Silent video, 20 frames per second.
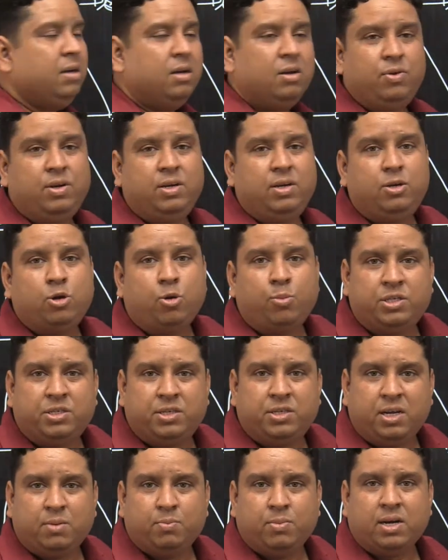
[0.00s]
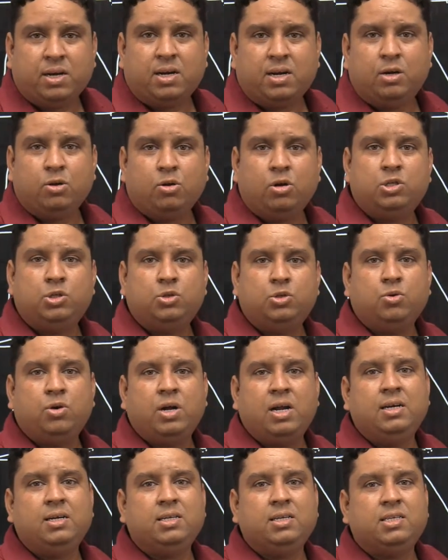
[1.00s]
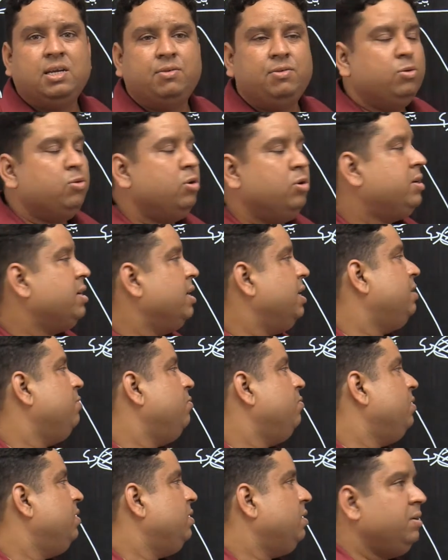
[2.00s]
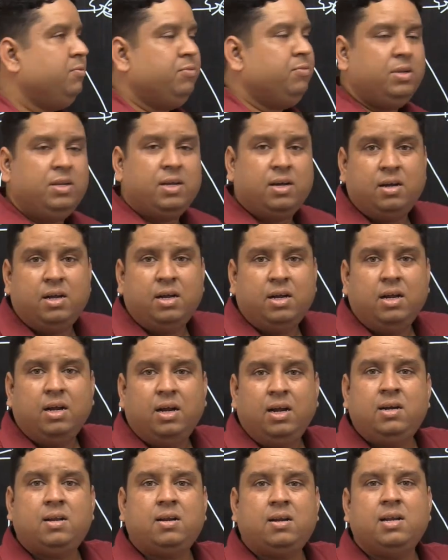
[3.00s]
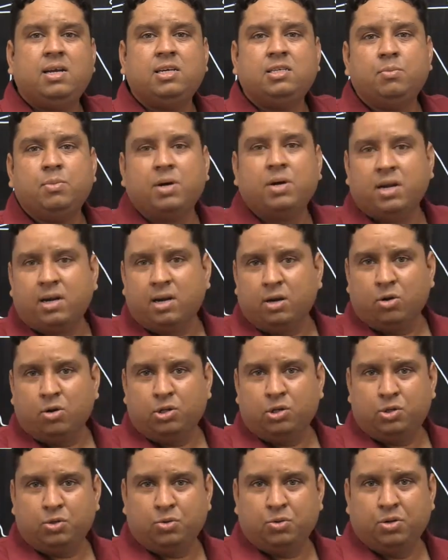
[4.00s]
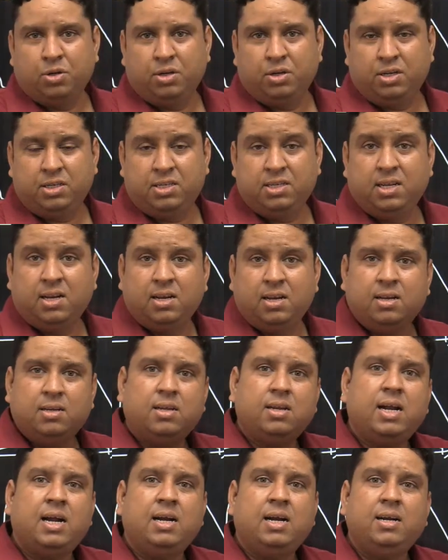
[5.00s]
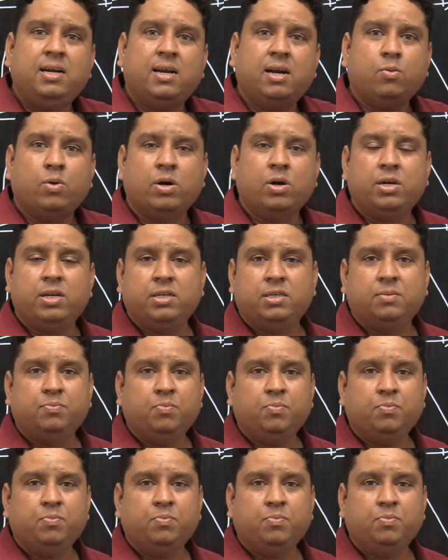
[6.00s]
with domestic market also, and it is having good connectivity with the international market also. This is another added advantage.